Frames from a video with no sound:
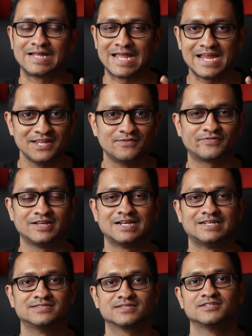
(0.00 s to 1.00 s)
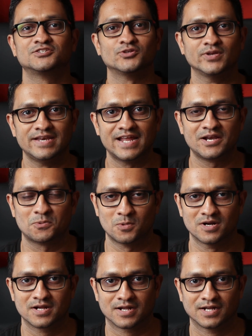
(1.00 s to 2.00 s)
any freelancer to
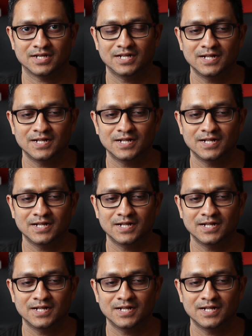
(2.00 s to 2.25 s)
network.